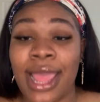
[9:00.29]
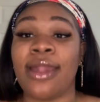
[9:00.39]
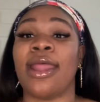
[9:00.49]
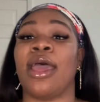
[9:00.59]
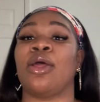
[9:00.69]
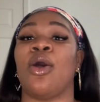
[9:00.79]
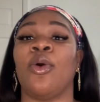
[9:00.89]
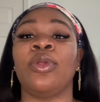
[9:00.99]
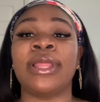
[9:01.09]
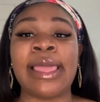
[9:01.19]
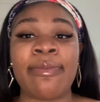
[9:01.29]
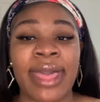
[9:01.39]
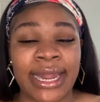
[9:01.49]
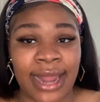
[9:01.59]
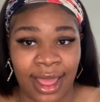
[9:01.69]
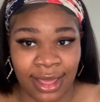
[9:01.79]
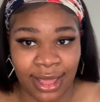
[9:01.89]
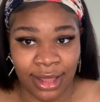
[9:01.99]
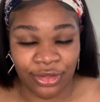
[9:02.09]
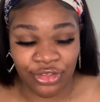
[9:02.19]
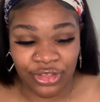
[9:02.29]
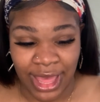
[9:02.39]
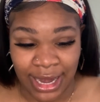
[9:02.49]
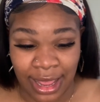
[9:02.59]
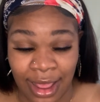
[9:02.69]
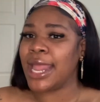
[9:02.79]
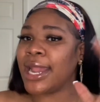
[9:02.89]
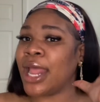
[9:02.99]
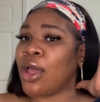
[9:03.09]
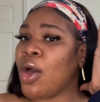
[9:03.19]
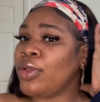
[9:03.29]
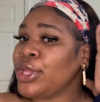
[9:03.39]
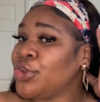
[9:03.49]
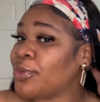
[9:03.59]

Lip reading: not only am I not getting shedding, not only do I